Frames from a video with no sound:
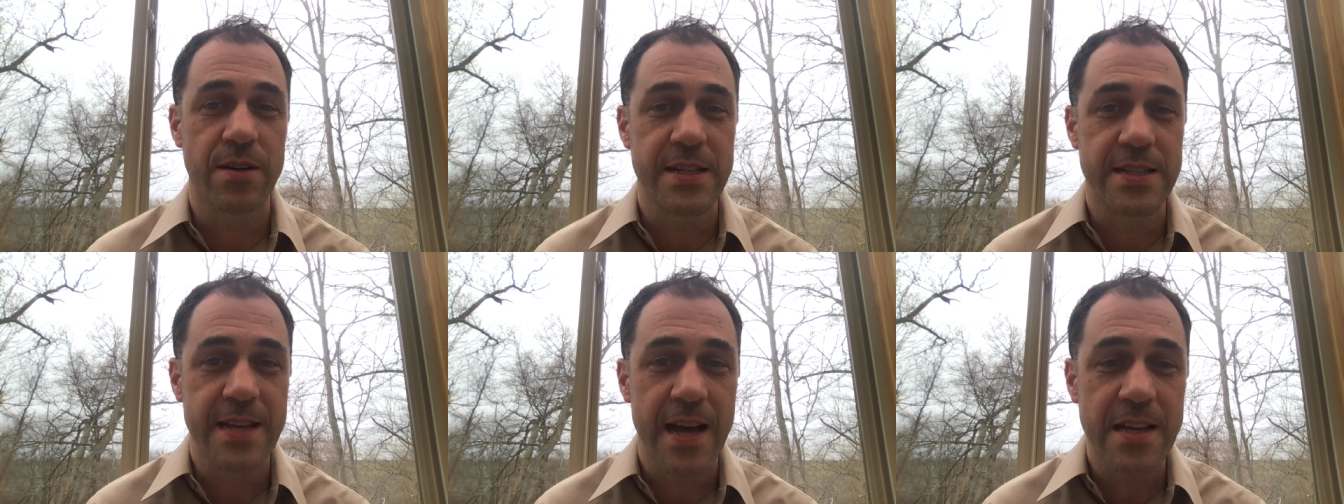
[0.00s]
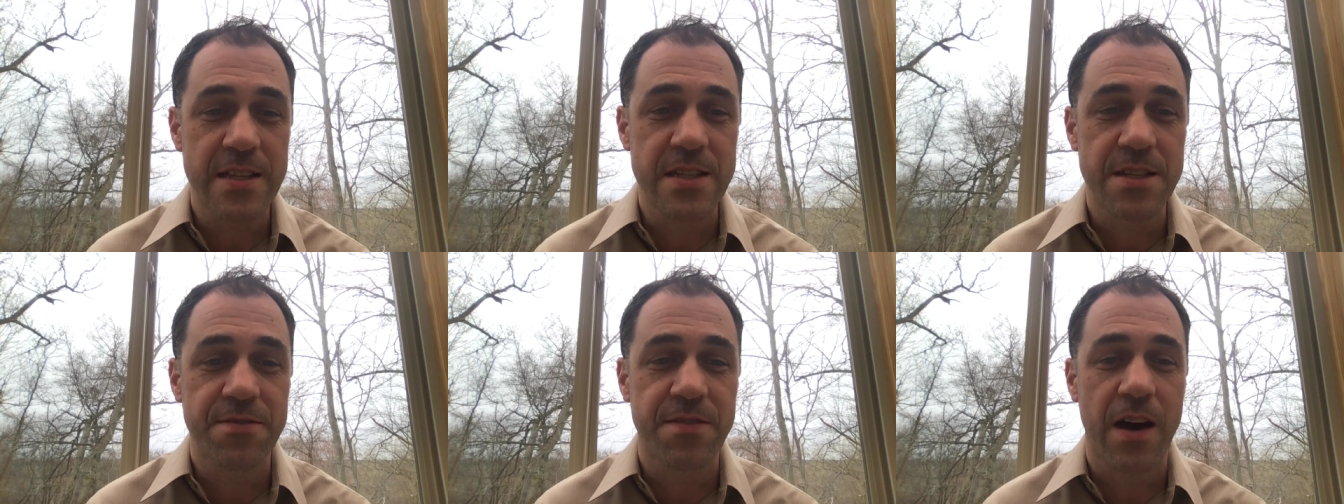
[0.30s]
and
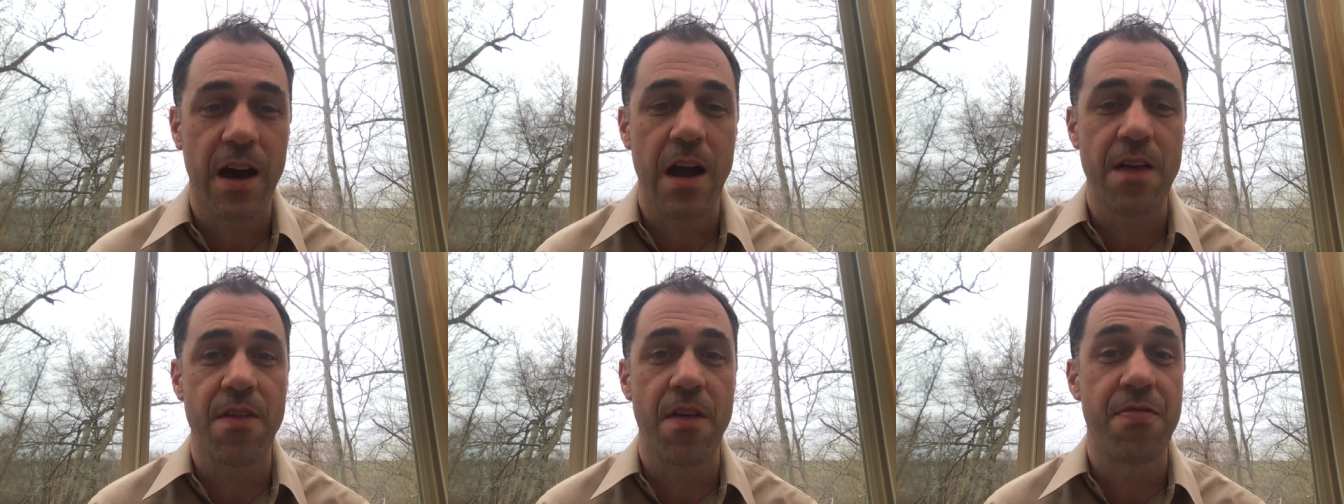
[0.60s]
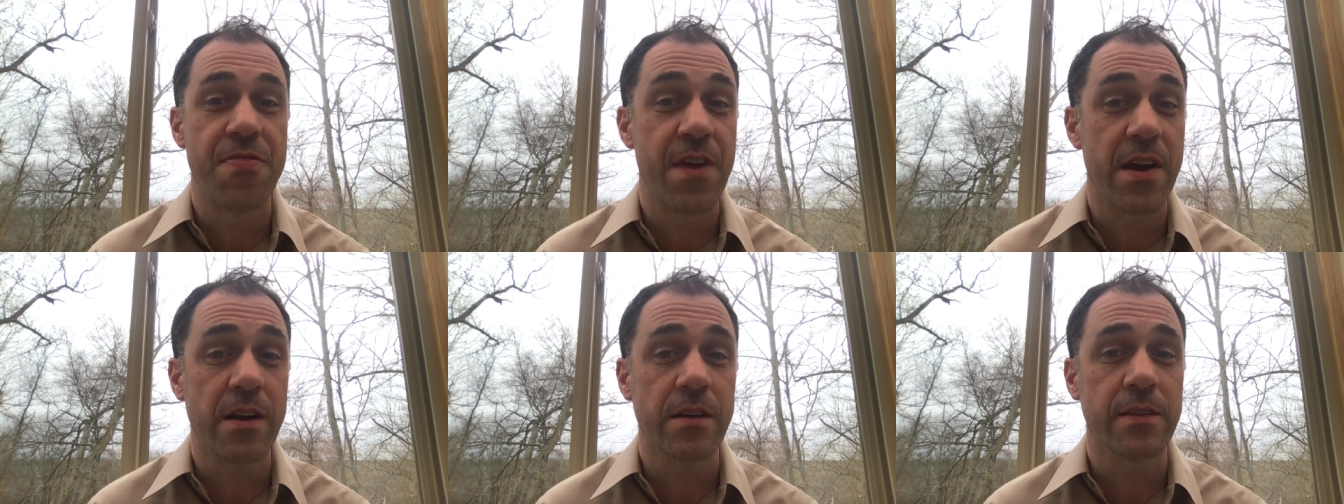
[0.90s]
testify
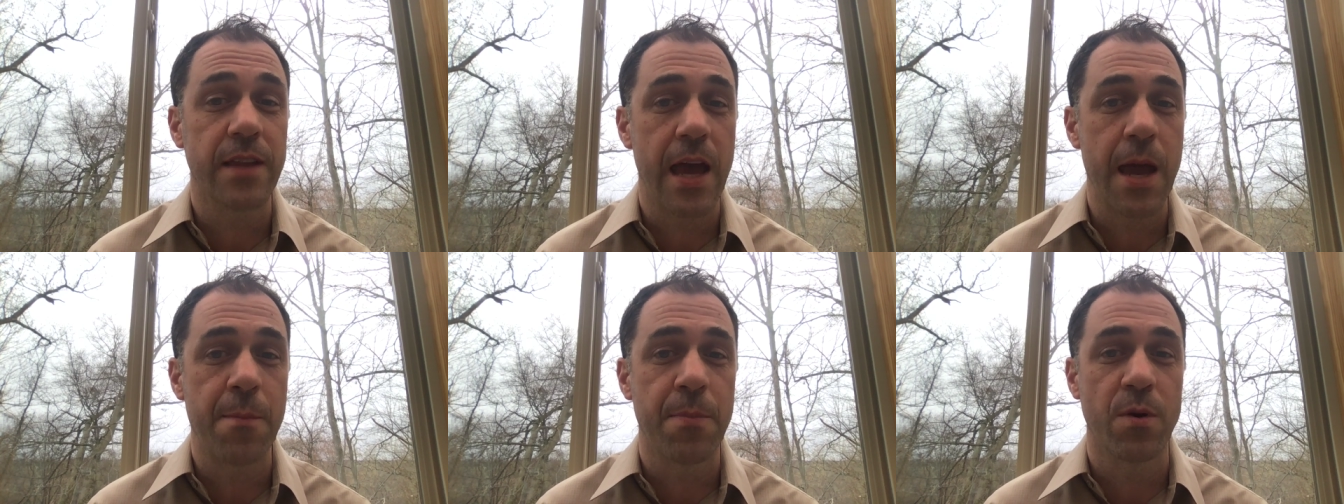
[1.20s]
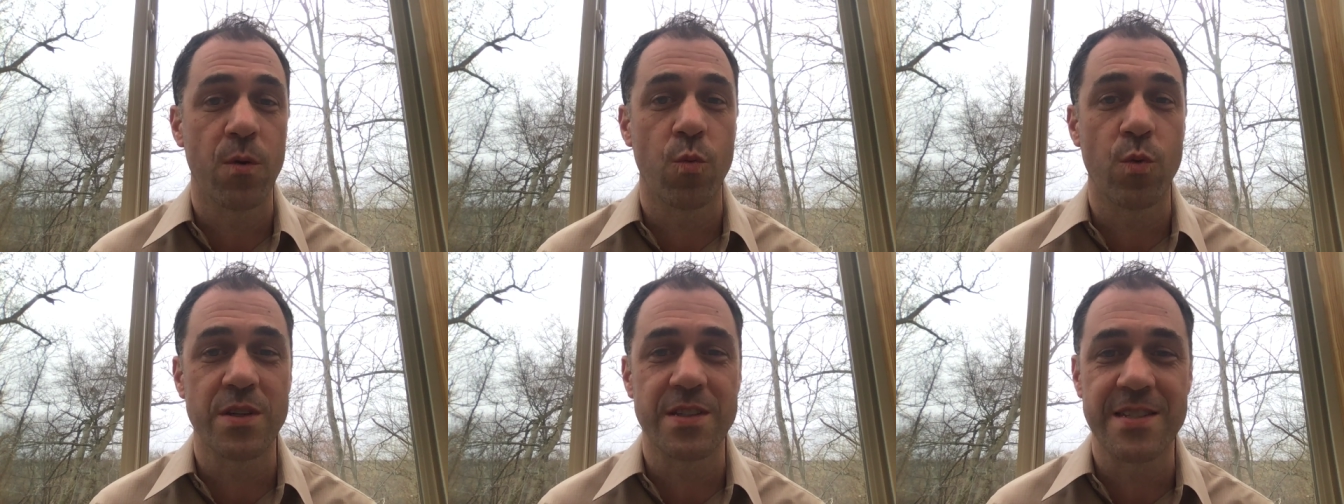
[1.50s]
that their
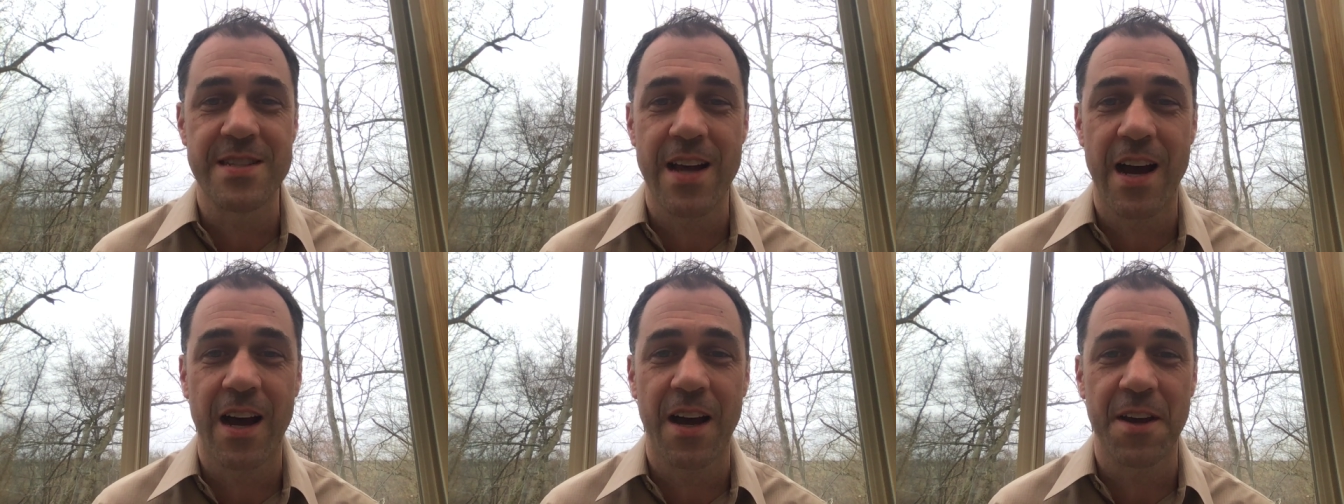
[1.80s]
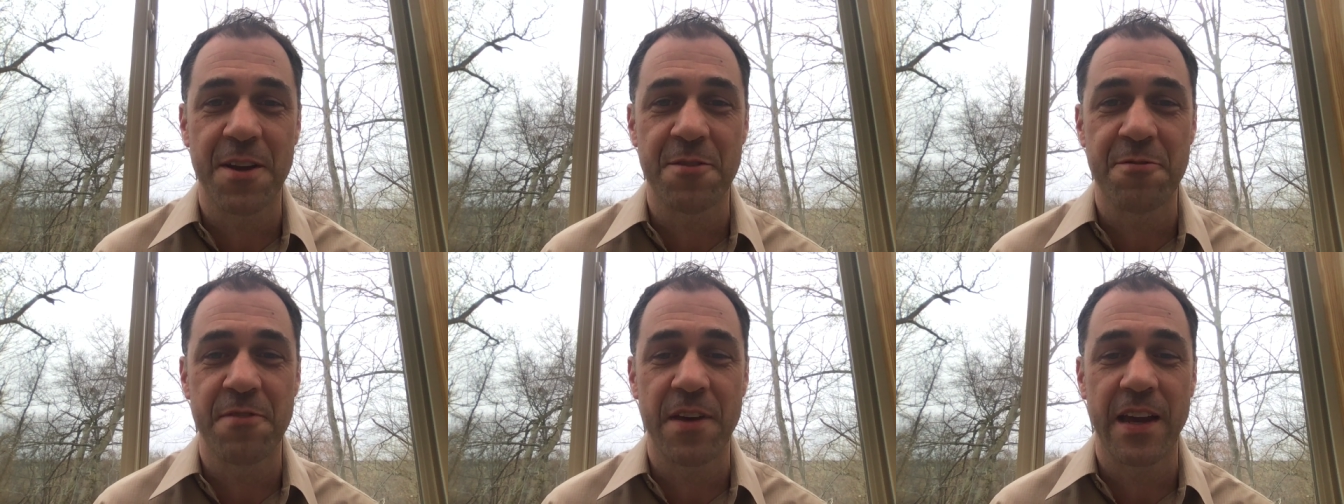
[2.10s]
labor was
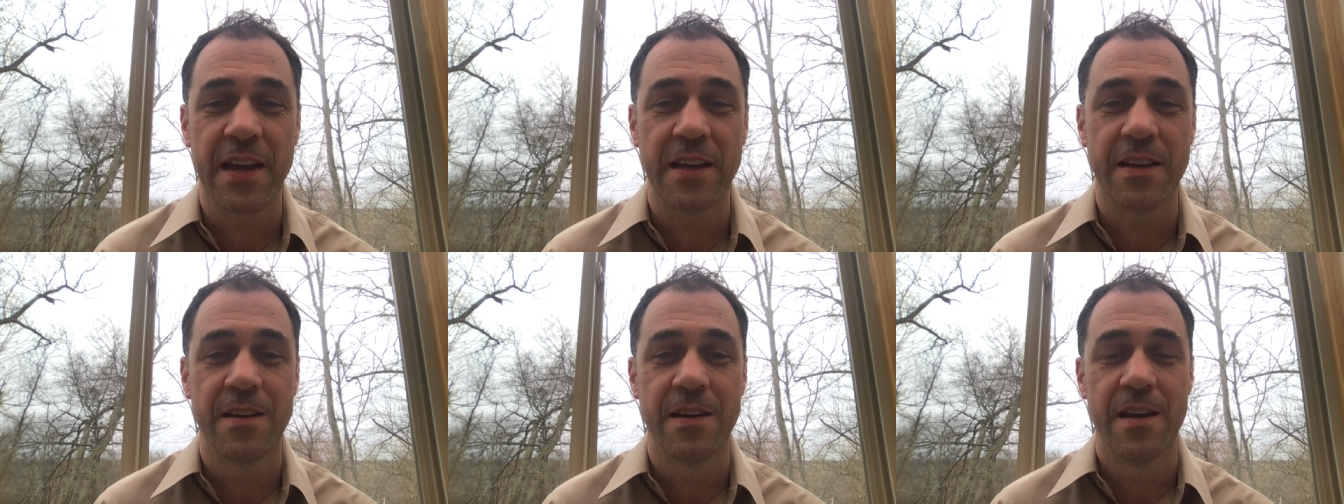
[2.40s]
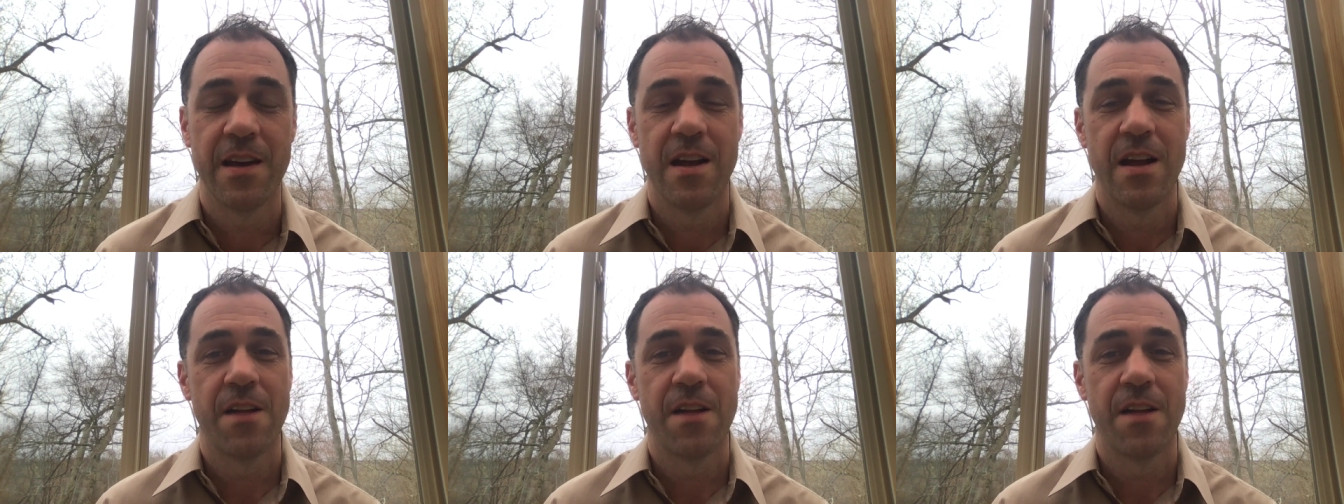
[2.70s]
not in vain,